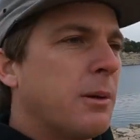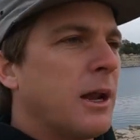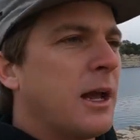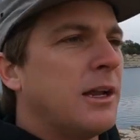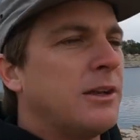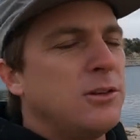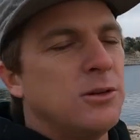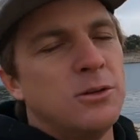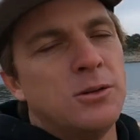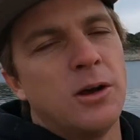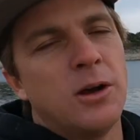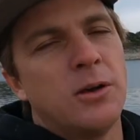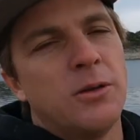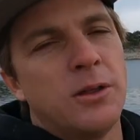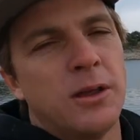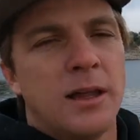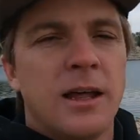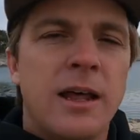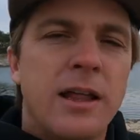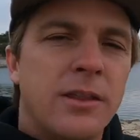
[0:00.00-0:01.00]
But I do know
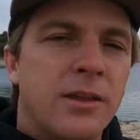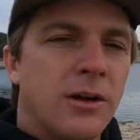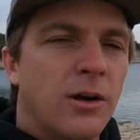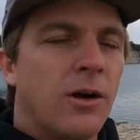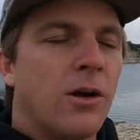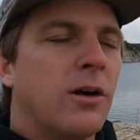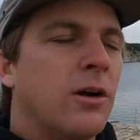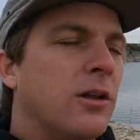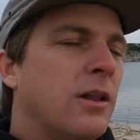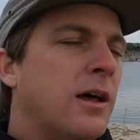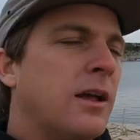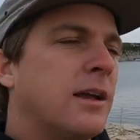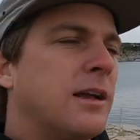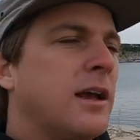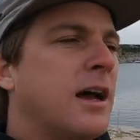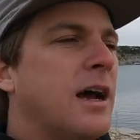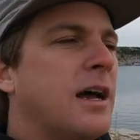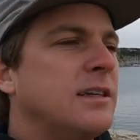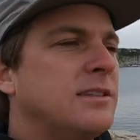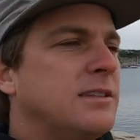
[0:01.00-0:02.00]
that there are a lot of
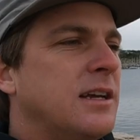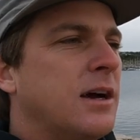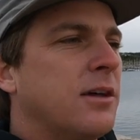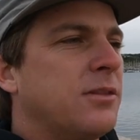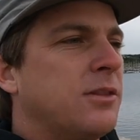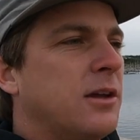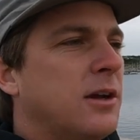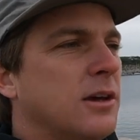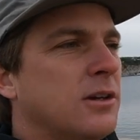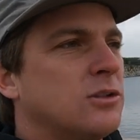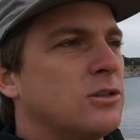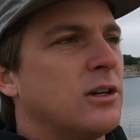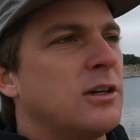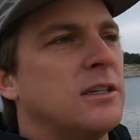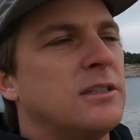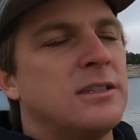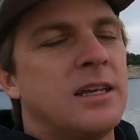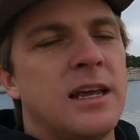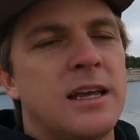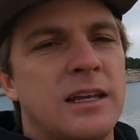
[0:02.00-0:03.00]
guys out there
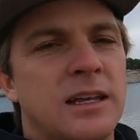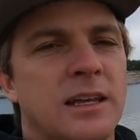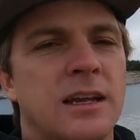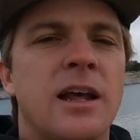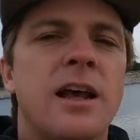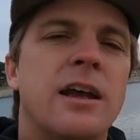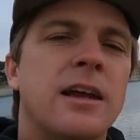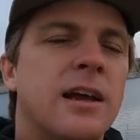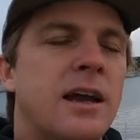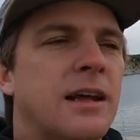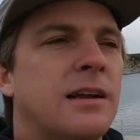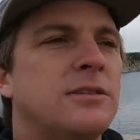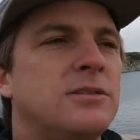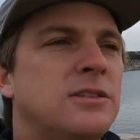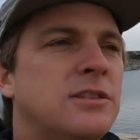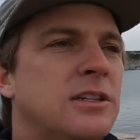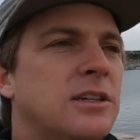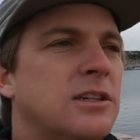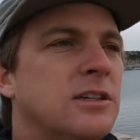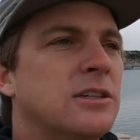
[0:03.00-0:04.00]
trying to take it kind of
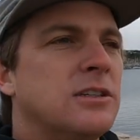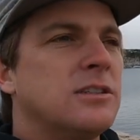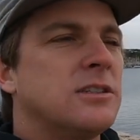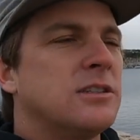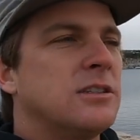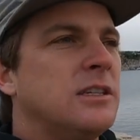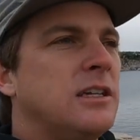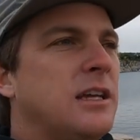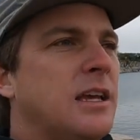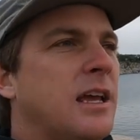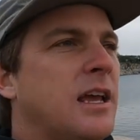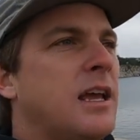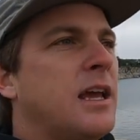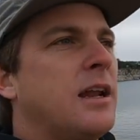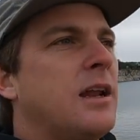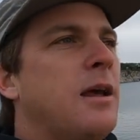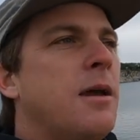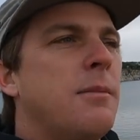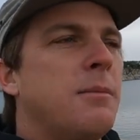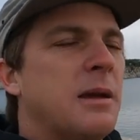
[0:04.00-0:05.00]
seriously
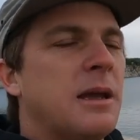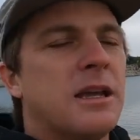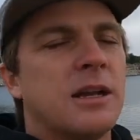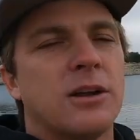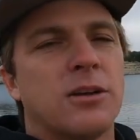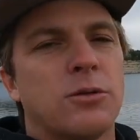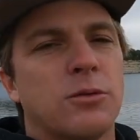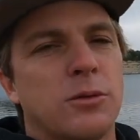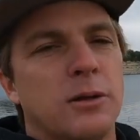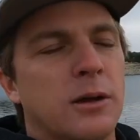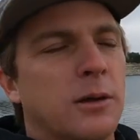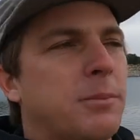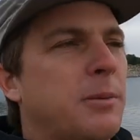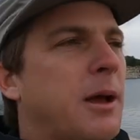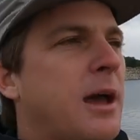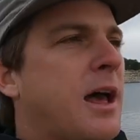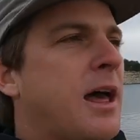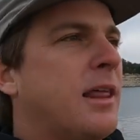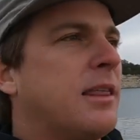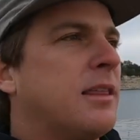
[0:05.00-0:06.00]
and make it a career
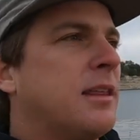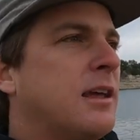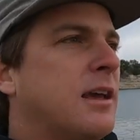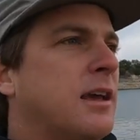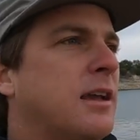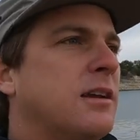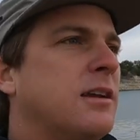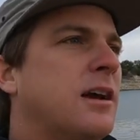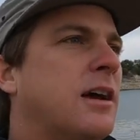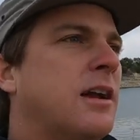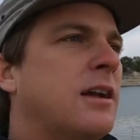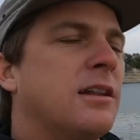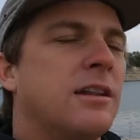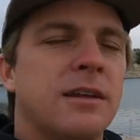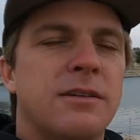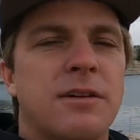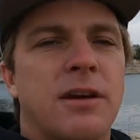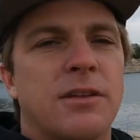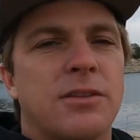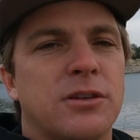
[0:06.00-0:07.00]
path and kind of
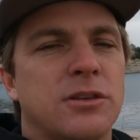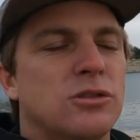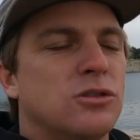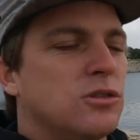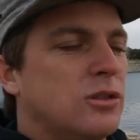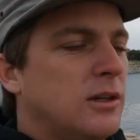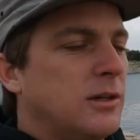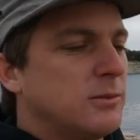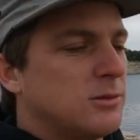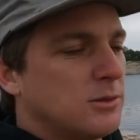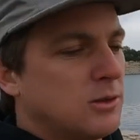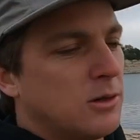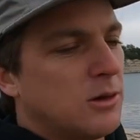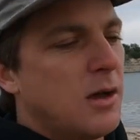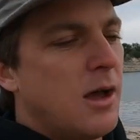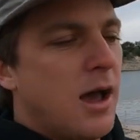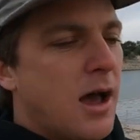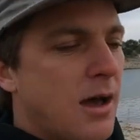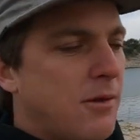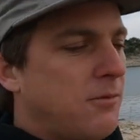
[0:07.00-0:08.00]
live out their dreams. So
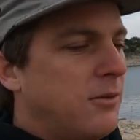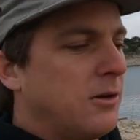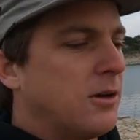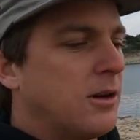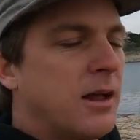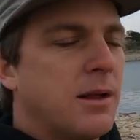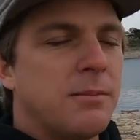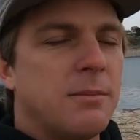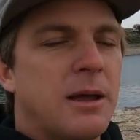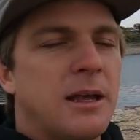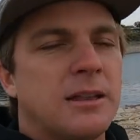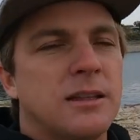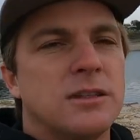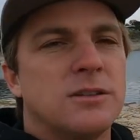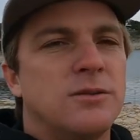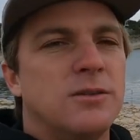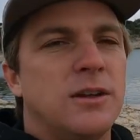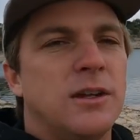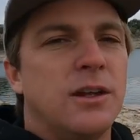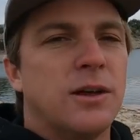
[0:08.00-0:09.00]
I figured I'd make
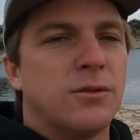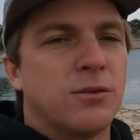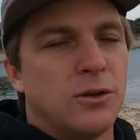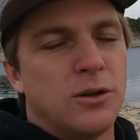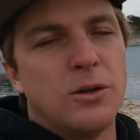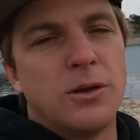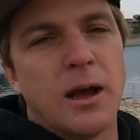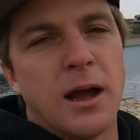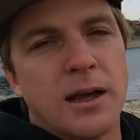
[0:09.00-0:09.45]
this video for you